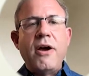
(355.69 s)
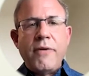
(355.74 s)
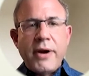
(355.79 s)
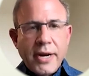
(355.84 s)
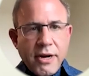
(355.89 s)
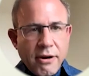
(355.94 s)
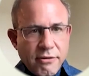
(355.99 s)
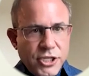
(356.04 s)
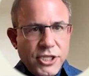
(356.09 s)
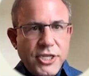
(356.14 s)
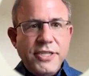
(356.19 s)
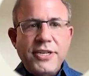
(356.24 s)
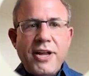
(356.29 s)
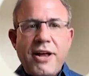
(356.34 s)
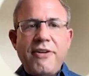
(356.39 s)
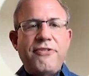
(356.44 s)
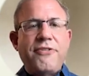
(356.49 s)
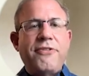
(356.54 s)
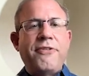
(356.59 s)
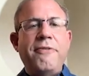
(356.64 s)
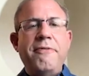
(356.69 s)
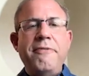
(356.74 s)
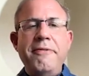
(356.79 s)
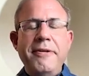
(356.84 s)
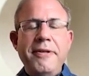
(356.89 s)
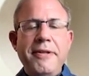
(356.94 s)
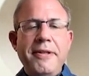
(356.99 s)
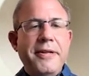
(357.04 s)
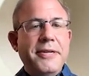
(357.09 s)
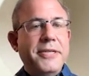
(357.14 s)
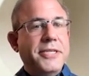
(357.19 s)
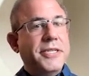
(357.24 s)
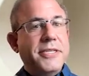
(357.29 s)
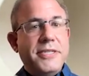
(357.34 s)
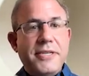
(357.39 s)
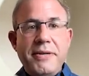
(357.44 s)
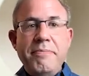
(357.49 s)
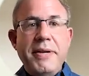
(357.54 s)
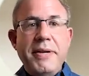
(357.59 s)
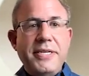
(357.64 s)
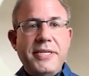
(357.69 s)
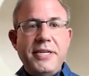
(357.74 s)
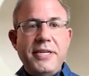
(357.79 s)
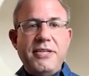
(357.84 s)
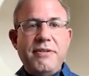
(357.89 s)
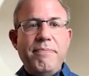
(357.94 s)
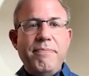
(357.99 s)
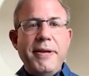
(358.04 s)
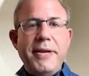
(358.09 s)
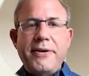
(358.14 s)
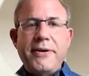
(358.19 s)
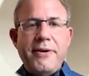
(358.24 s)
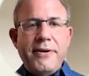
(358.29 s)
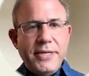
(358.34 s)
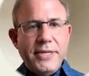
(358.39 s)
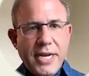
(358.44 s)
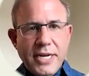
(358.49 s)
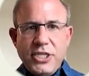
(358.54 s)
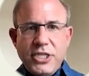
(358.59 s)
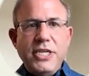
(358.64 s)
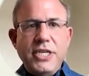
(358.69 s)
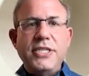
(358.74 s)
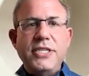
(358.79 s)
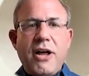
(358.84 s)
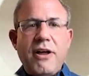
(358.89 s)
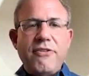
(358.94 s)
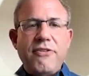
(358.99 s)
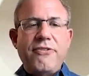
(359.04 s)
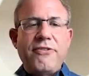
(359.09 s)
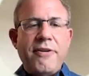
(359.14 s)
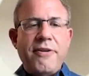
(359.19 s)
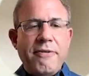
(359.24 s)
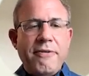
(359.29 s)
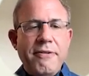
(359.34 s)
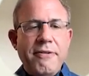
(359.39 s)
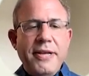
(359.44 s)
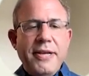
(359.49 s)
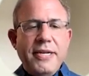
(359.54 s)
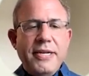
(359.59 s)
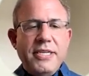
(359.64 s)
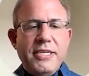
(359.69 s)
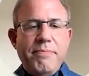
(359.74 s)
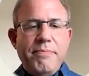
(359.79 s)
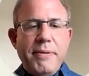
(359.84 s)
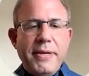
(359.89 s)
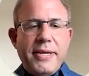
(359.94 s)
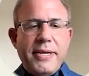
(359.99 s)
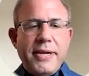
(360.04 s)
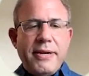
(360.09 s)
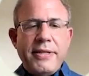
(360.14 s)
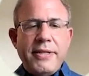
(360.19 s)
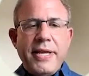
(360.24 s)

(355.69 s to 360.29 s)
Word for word: And I know she's also, she's an amazing speaker and, and she's also speaking